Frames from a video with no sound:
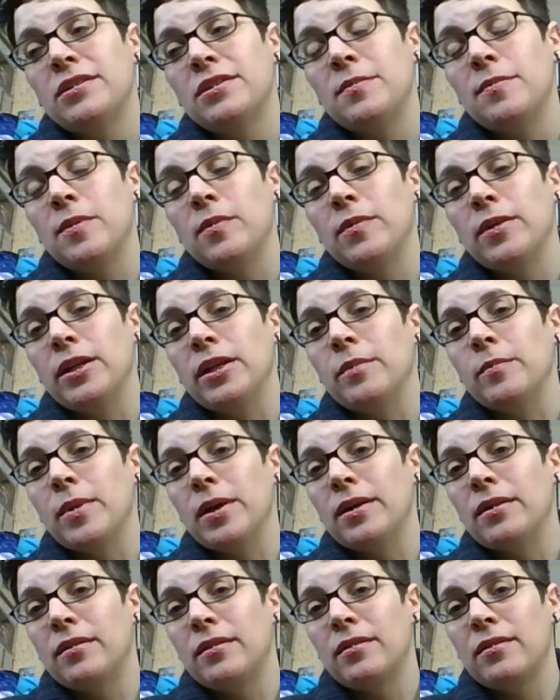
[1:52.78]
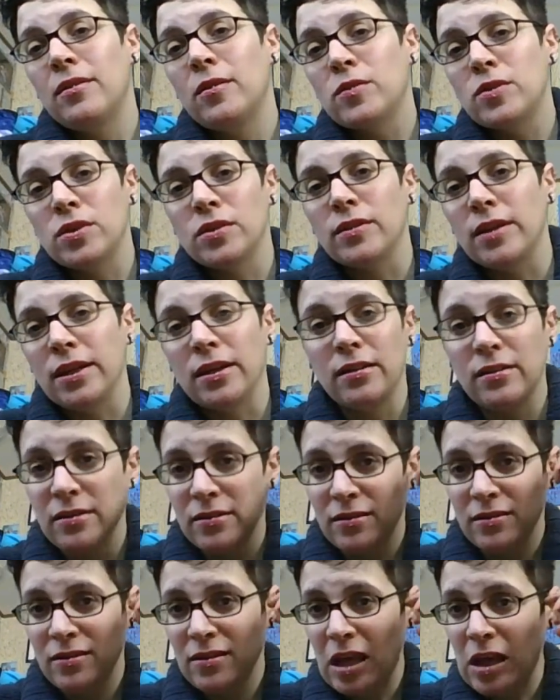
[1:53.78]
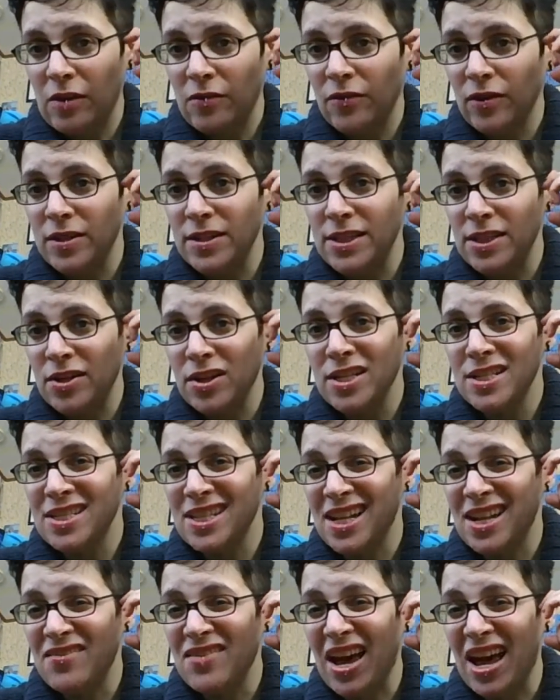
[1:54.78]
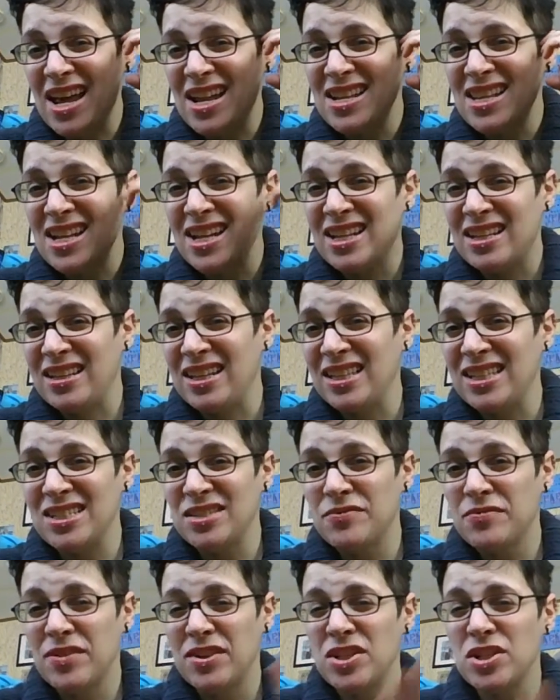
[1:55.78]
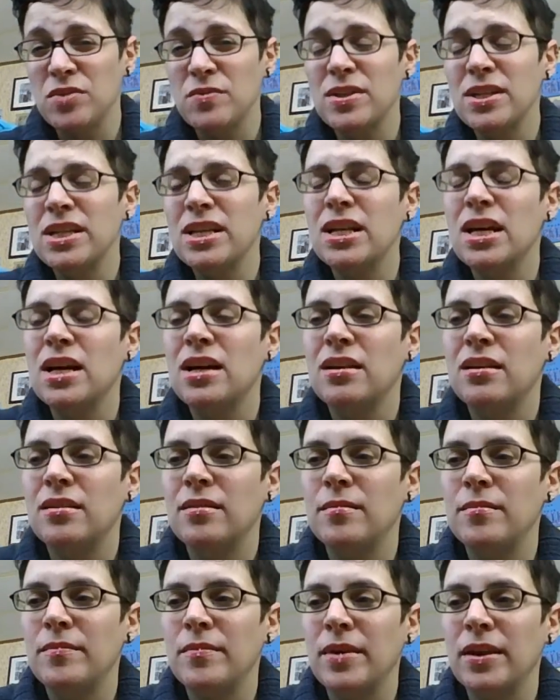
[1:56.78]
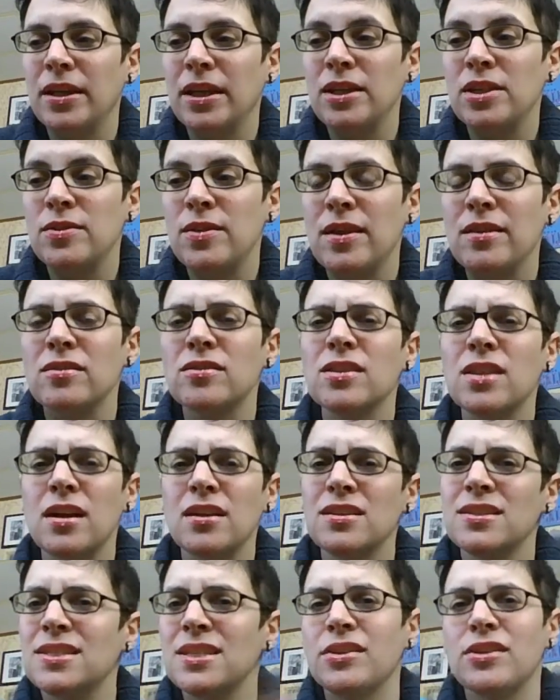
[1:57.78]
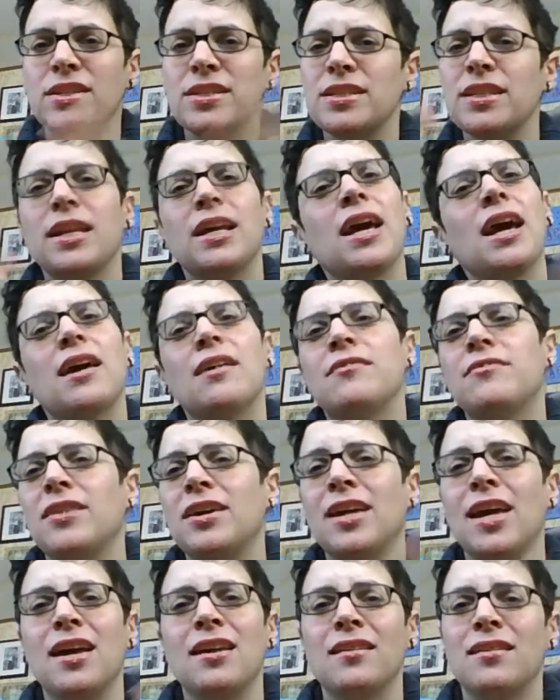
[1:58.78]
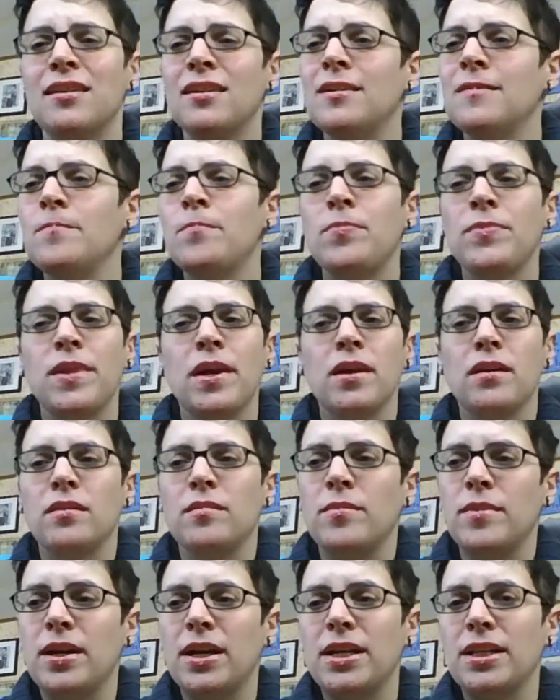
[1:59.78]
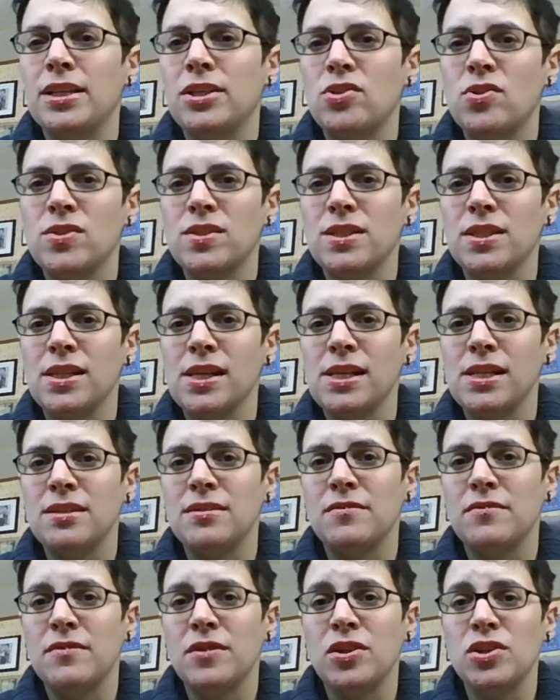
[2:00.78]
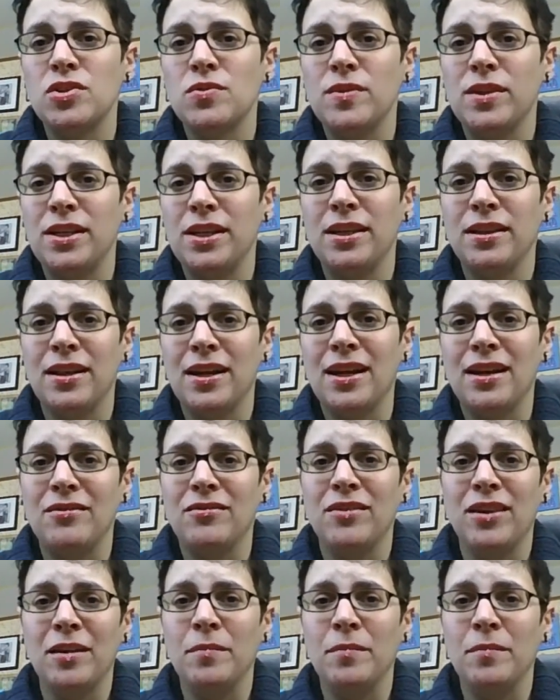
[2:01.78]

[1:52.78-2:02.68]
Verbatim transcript: to be reading, but those are like fun series that I've had that I'd like to finish reading. Um, I like to do that. There's a lot of series that I have, again, um, that I just like to finish reading that I've